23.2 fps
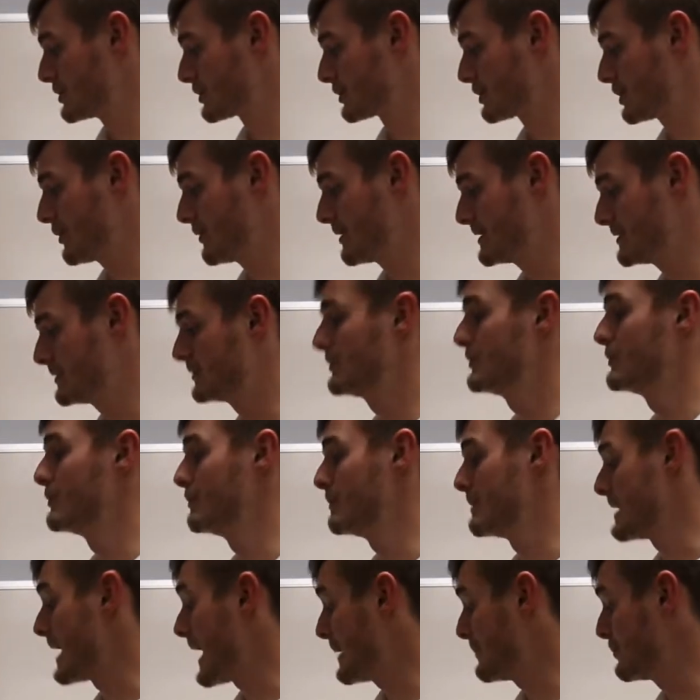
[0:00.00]
you're going to
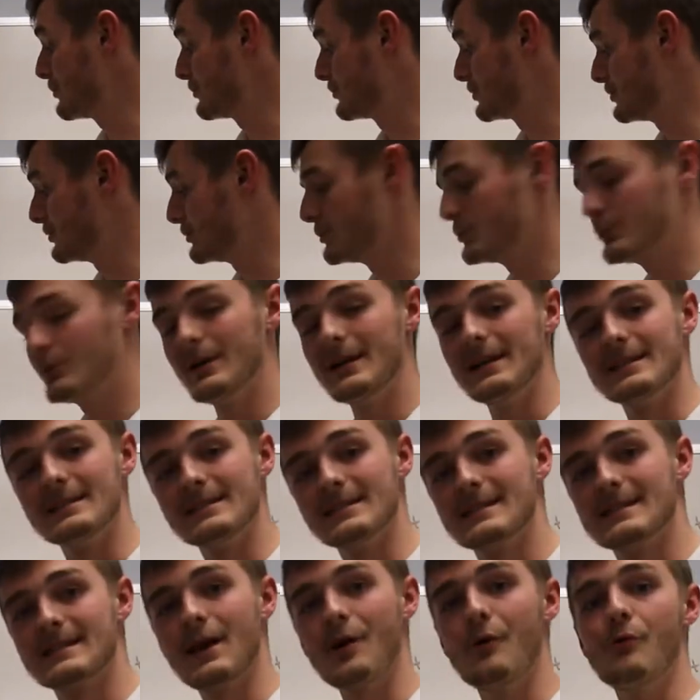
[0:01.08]
be able to do is
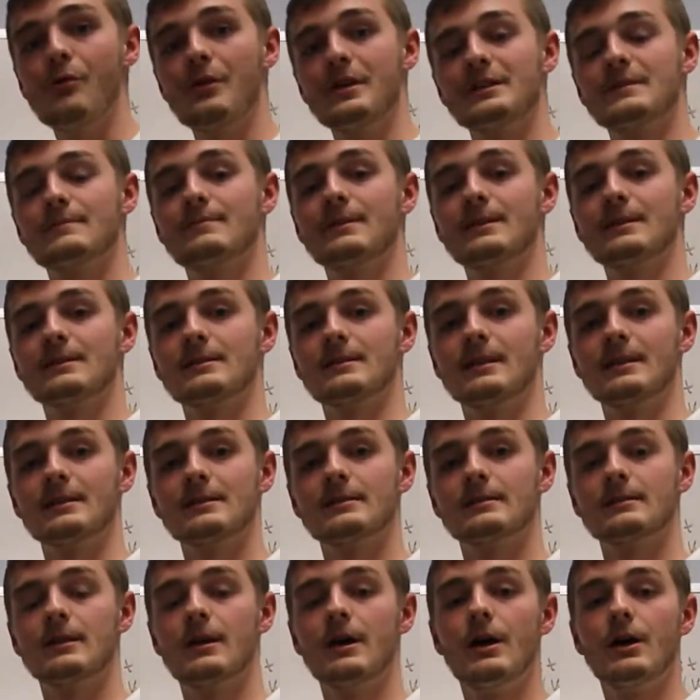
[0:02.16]
sell this
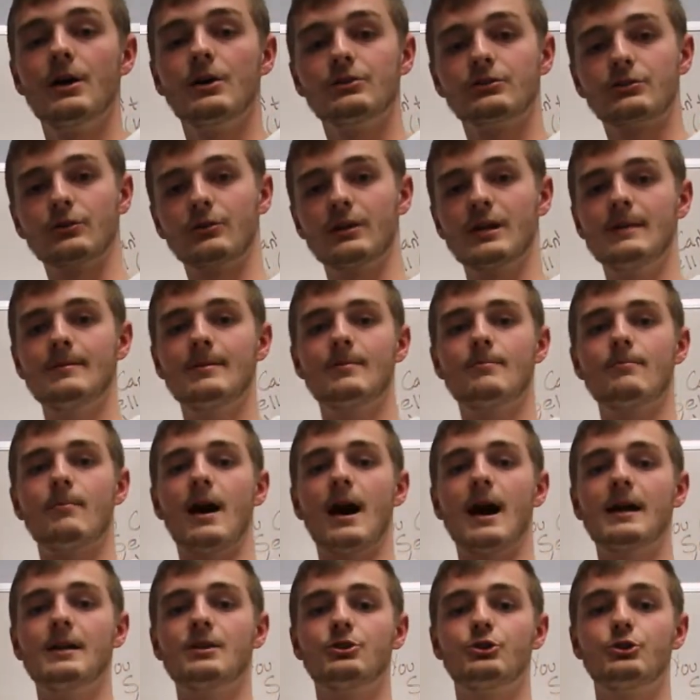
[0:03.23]
business. So keep in
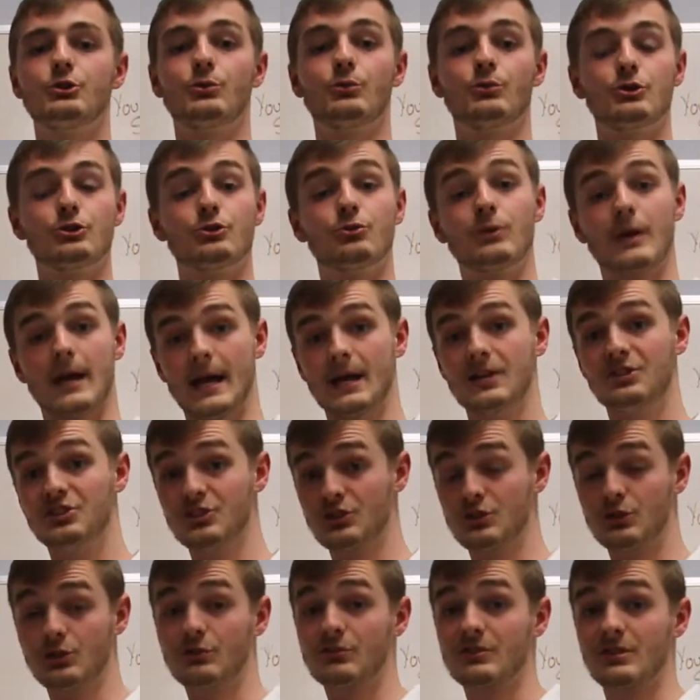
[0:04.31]
mind, you can
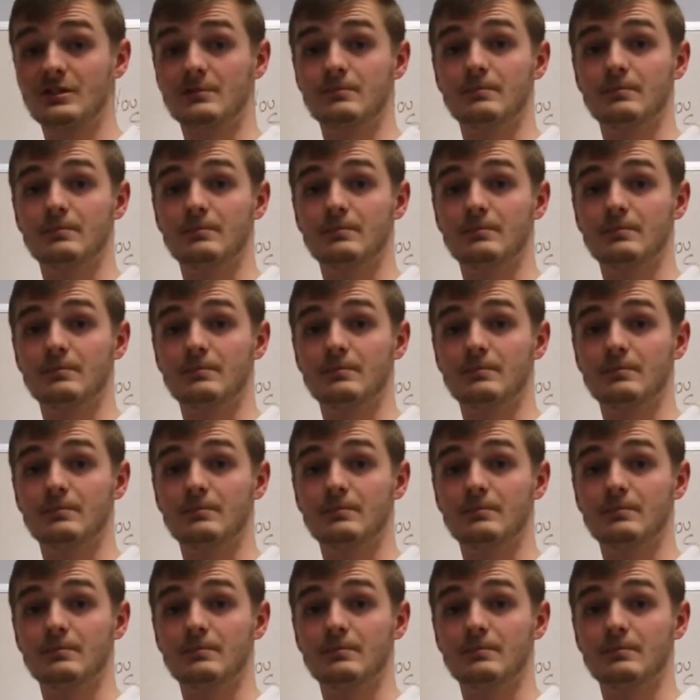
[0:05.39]
just use this